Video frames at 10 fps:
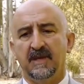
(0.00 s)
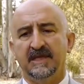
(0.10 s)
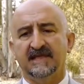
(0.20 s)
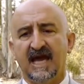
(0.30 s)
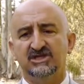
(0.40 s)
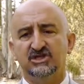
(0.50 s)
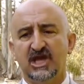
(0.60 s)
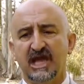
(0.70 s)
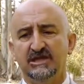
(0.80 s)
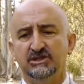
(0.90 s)
It has
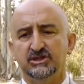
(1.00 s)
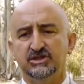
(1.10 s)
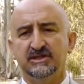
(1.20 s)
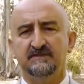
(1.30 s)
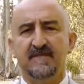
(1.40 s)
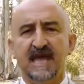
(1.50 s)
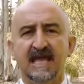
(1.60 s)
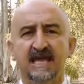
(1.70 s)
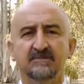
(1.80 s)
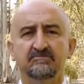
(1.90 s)
changed the
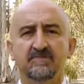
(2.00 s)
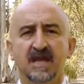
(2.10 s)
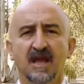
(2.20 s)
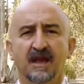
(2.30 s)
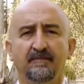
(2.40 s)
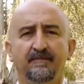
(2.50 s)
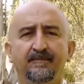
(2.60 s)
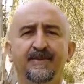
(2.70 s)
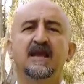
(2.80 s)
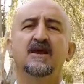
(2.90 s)
main
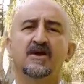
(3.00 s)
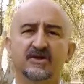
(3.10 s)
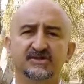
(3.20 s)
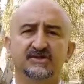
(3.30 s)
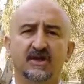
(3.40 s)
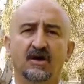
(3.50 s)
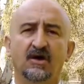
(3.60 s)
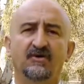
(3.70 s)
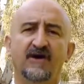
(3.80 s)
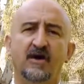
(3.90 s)
pillars
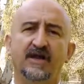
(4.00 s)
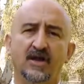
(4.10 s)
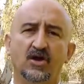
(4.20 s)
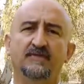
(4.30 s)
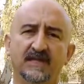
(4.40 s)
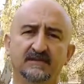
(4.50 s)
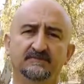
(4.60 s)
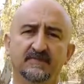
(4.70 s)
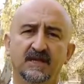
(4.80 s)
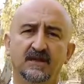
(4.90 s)
of our economy,
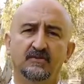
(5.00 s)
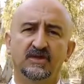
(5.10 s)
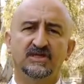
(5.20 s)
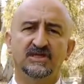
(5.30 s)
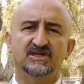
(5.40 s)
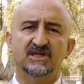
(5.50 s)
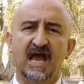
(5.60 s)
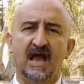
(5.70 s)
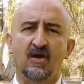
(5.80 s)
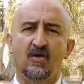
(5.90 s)
which is
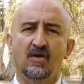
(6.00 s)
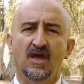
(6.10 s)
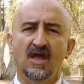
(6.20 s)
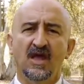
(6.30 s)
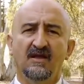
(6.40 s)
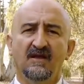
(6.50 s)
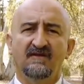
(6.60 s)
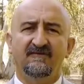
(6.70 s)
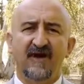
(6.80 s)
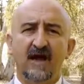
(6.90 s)
now
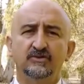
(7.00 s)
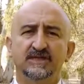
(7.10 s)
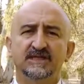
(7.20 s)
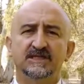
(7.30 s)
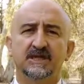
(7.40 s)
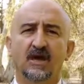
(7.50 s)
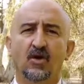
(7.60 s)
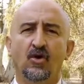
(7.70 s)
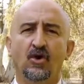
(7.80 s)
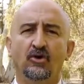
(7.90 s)
founded
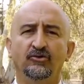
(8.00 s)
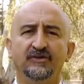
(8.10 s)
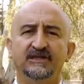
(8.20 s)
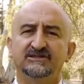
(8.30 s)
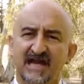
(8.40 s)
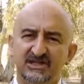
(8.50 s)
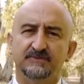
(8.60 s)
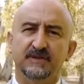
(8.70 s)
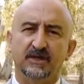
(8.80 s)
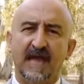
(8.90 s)
on the
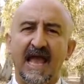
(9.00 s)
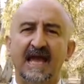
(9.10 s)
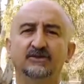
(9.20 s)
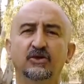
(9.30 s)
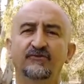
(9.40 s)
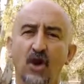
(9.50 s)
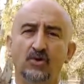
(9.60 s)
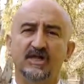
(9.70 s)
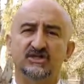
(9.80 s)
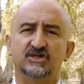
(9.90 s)
intangible and of
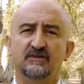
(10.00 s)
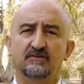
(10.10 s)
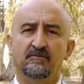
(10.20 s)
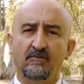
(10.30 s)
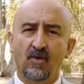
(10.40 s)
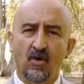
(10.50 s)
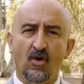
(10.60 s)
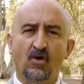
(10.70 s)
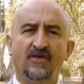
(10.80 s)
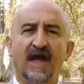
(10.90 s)
knowledge,
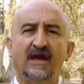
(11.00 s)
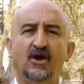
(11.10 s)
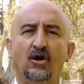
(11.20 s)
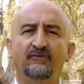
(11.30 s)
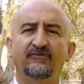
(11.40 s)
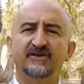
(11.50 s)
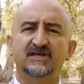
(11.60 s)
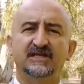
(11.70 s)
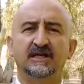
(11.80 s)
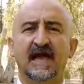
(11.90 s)
more than on
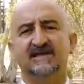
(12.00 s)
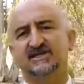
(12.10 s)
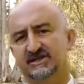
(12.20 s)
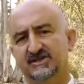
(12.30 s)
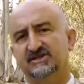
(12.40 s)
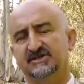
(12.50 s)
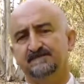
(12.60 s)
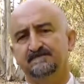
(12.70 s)
physical assets.